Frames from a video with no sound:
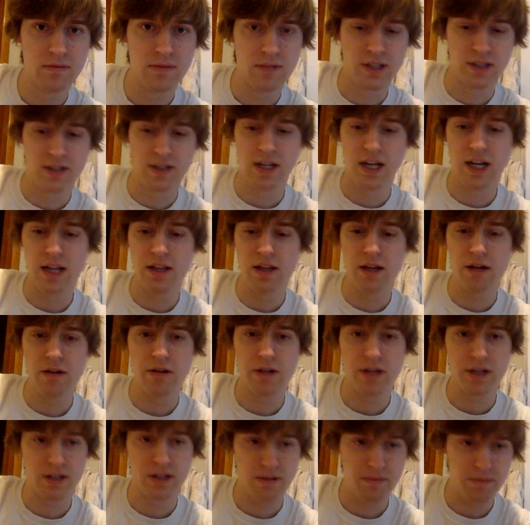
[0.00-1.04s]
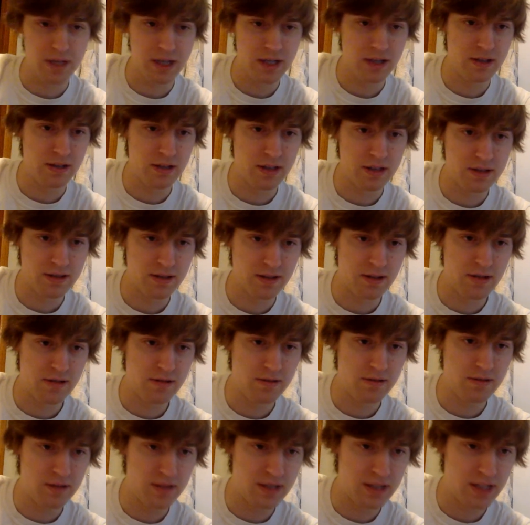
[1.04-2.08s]
It's not loading. Come on, let's go.
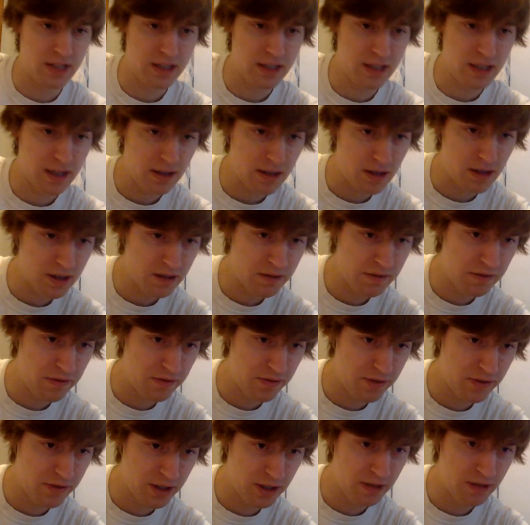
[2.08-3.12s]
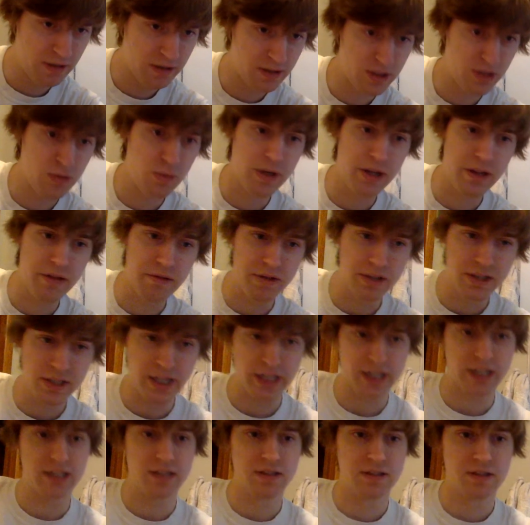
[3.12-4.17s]
It's not that long of a video. It's 23
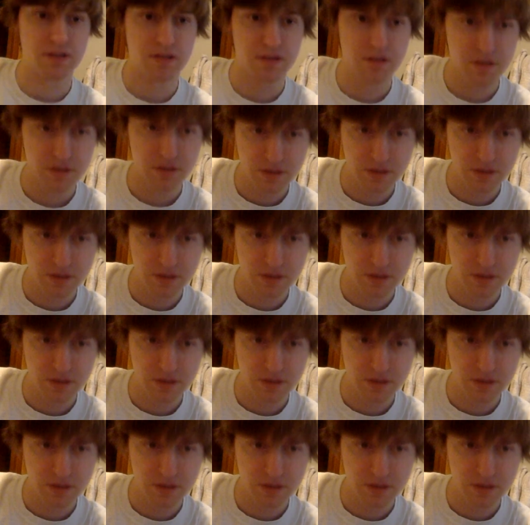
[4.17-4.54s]
seconds.